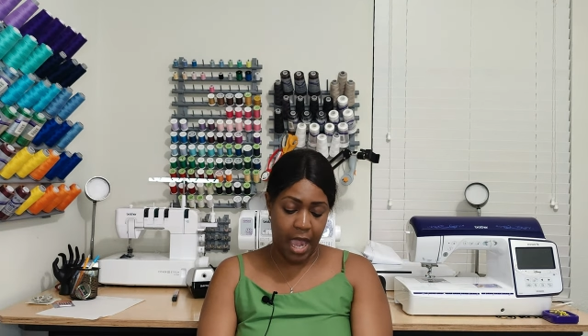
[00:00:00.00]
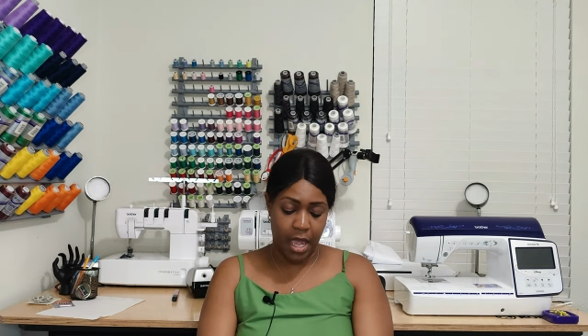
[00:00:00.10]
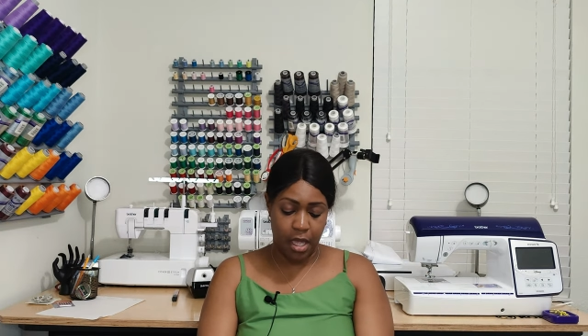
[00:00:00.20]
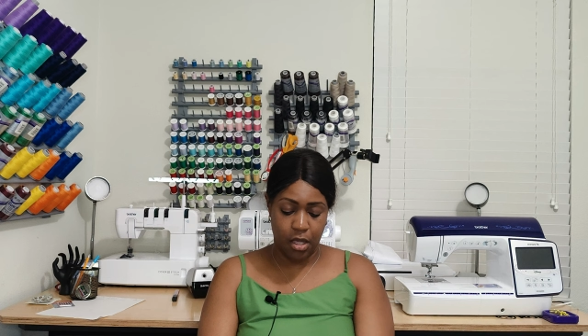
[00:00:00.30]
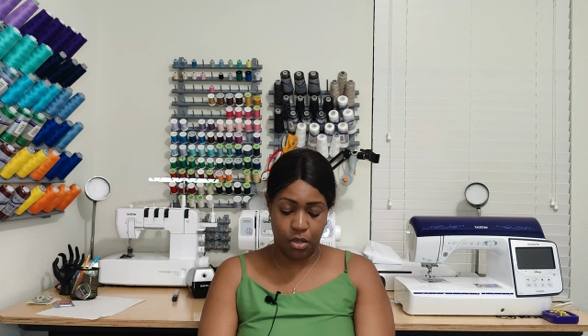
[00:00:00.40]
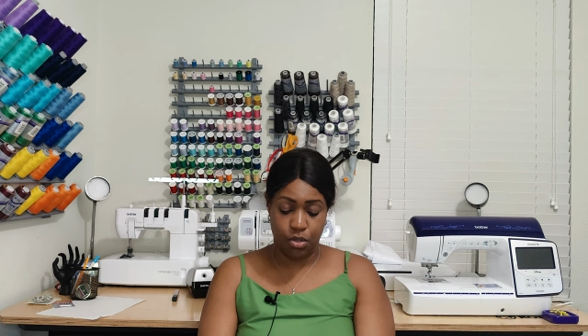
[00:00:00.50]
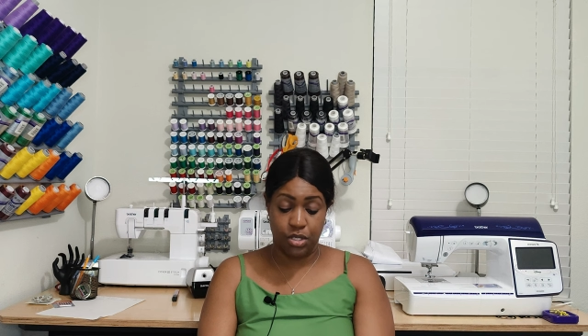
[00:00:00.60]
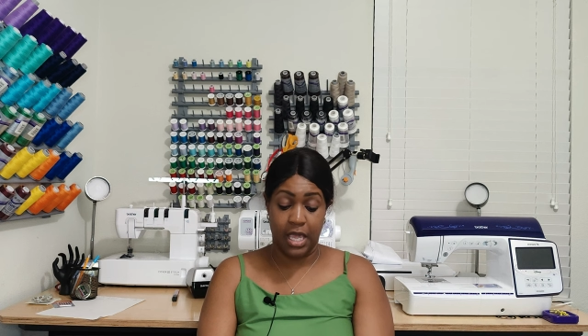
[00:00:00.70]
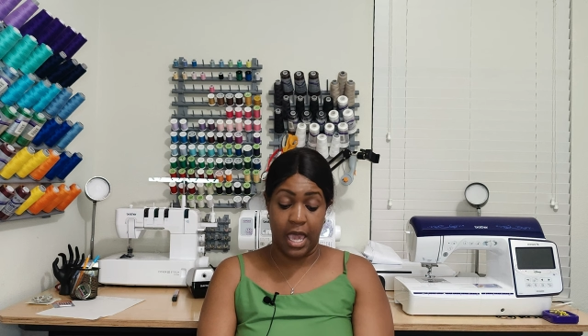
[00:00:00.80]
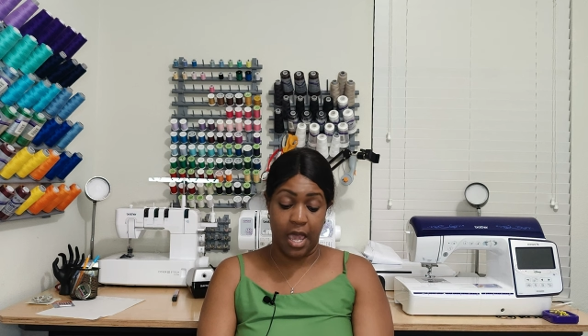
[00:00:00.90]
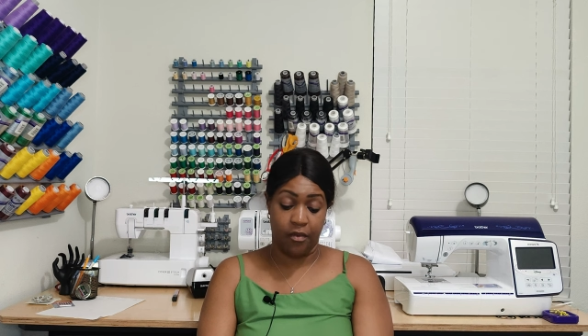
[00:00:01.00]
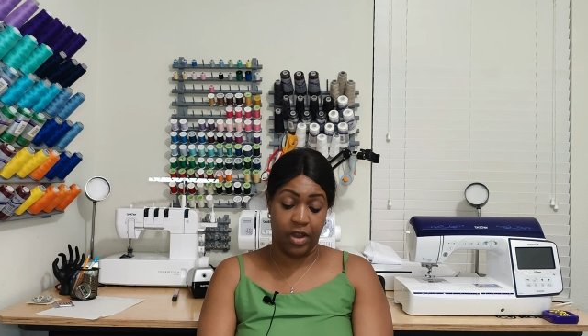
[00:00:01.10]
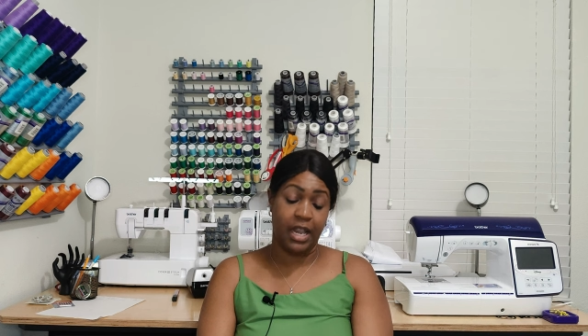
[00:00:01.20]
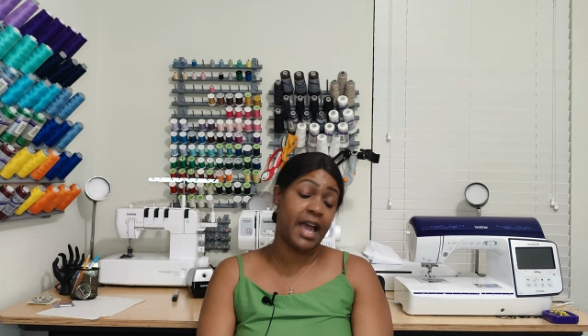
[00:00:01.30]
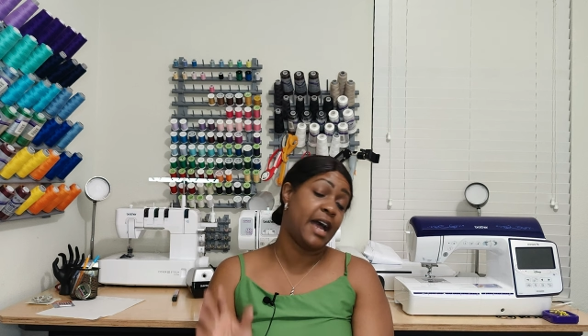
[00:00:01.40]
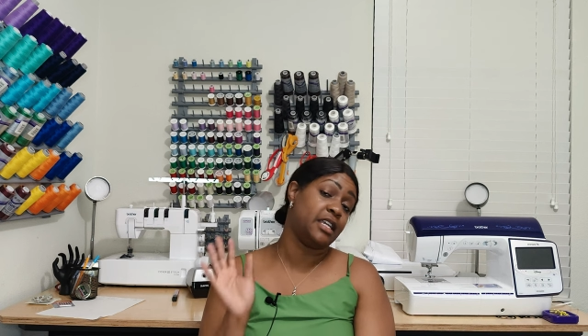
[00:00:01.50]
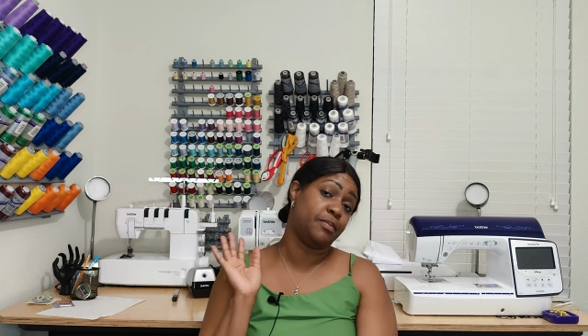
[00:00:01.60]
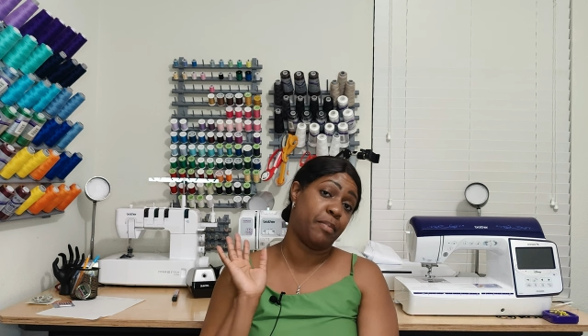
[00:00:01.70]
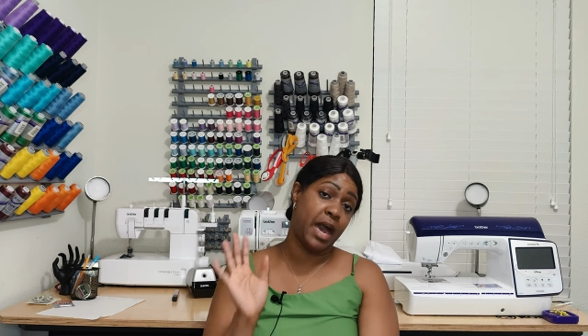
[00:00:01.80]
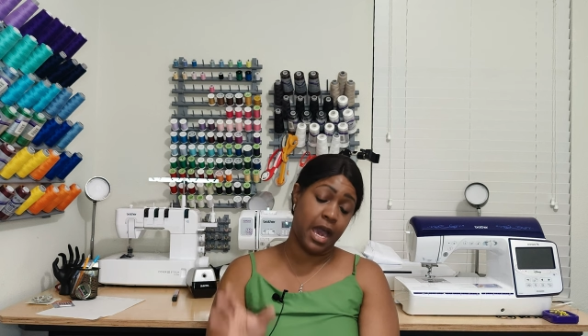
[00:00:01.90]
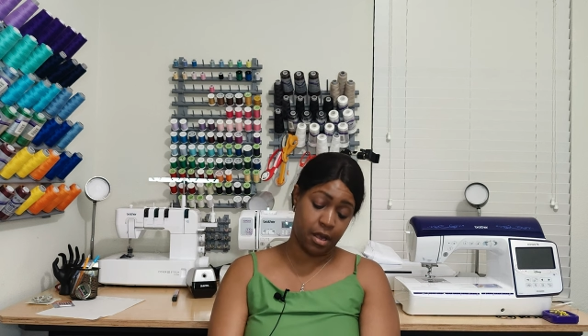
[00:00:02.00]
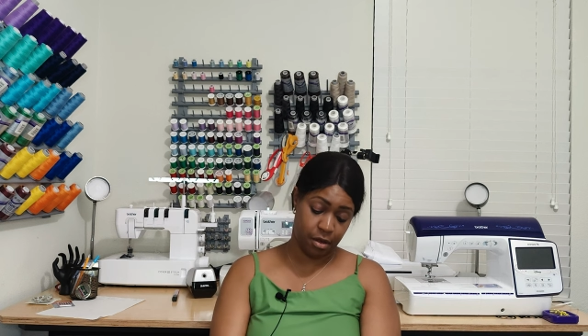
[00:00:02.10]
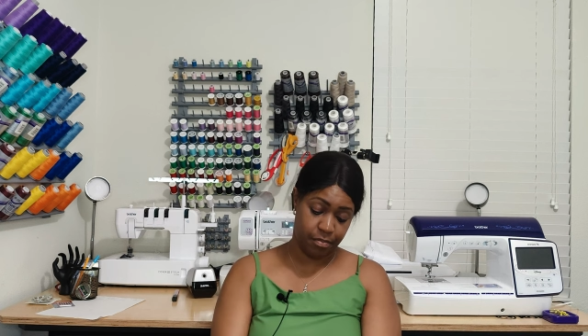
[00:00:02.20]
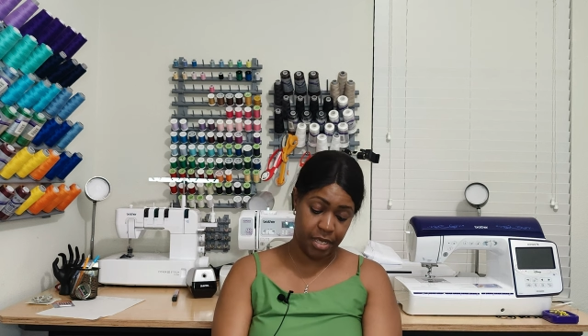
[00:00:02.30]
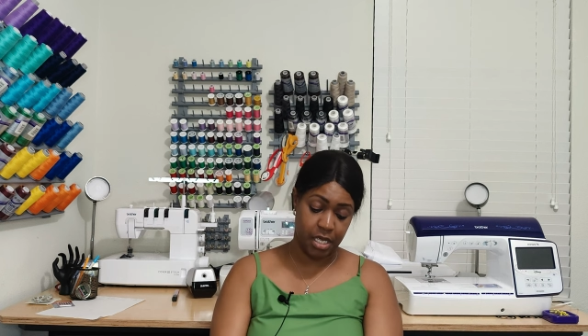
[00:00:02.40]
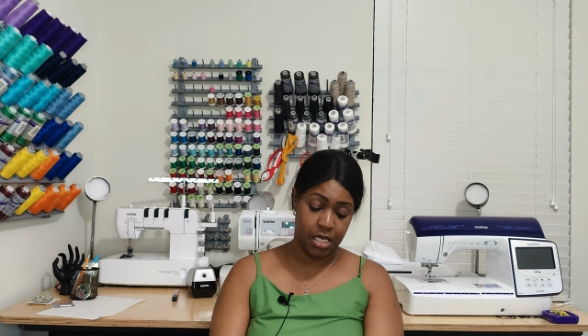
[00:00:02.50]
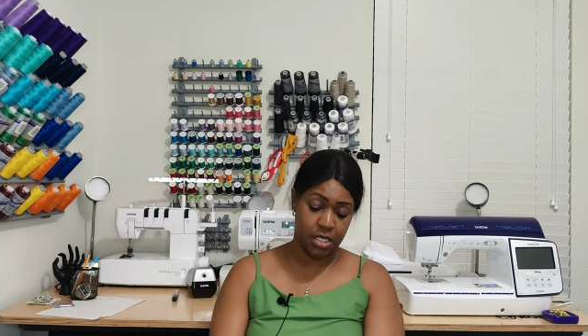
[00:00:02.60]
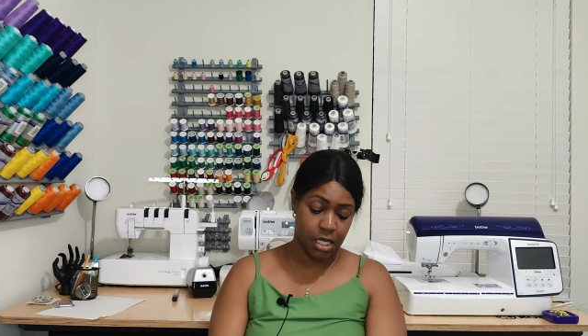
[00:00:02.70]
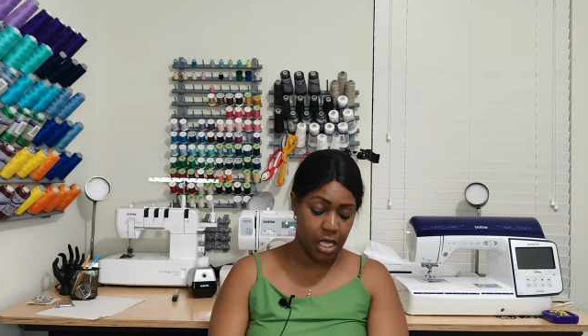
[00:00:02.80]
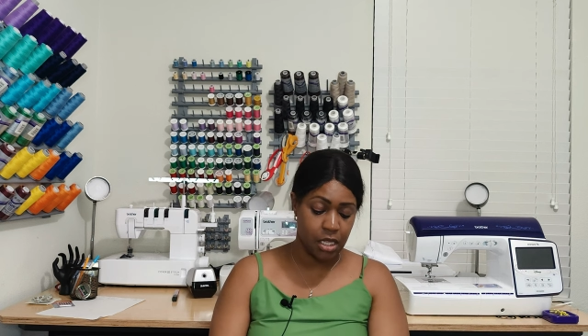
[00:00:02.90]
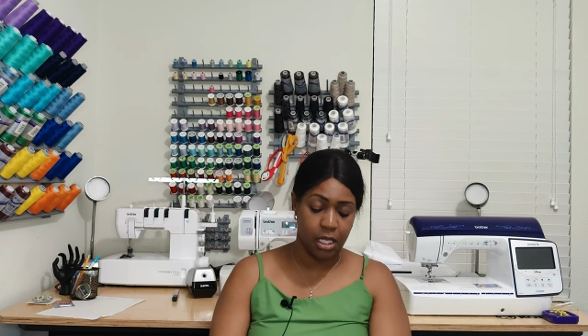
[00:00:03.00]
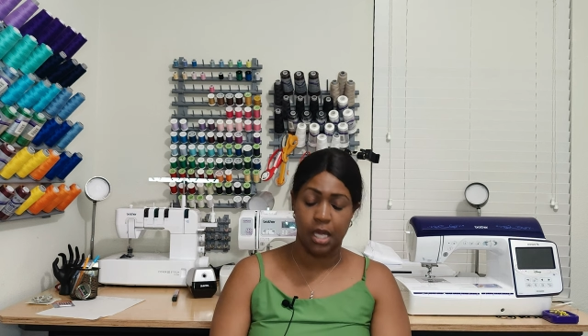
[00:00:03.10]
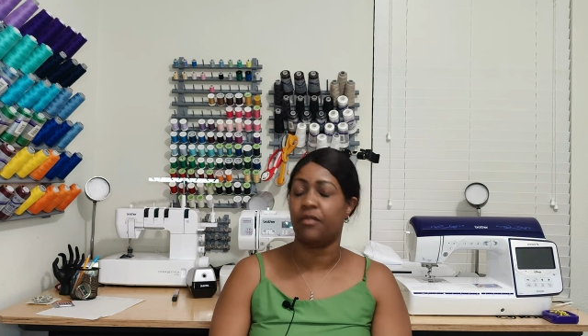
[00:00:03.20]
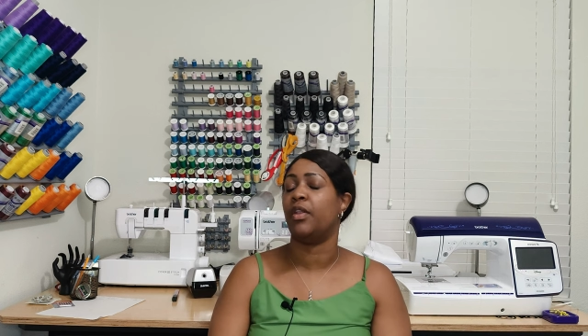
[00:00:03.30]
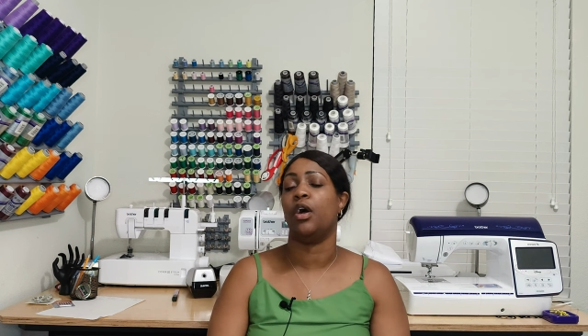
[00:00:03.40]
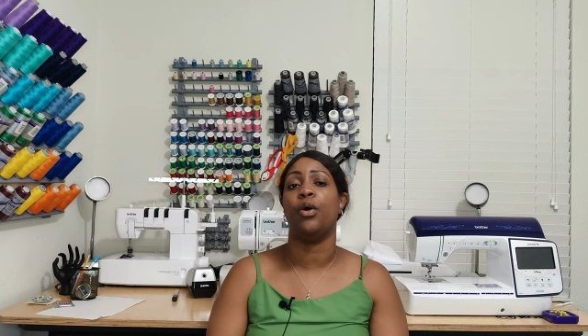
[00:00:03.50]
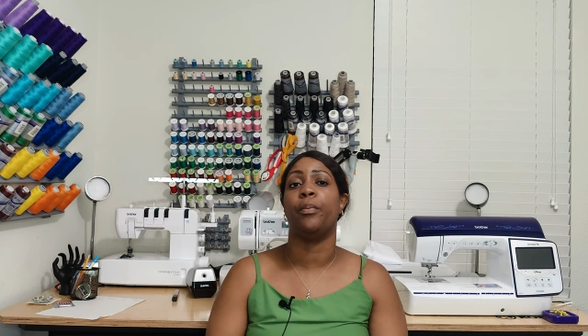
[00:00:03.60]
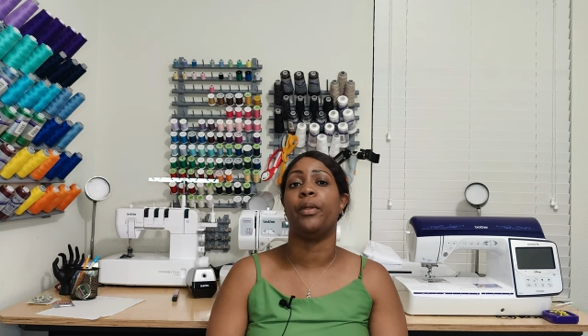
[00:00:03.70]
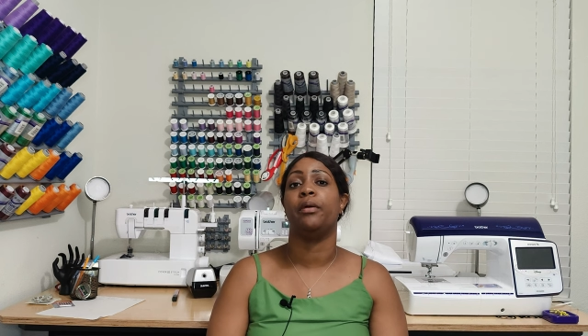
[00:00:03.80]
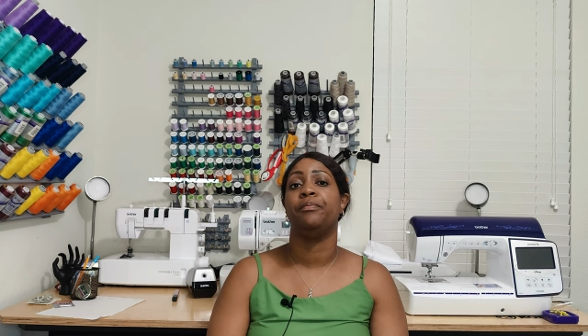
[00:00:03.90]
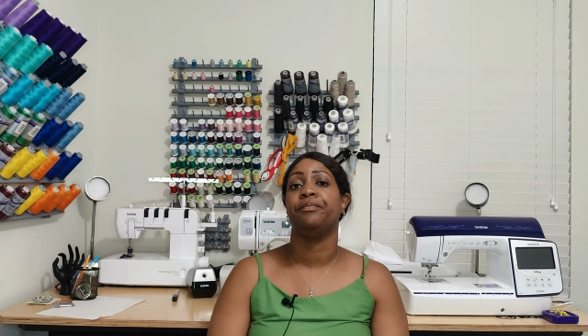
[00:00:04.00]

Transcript: I use every last pattern piece in the envelope.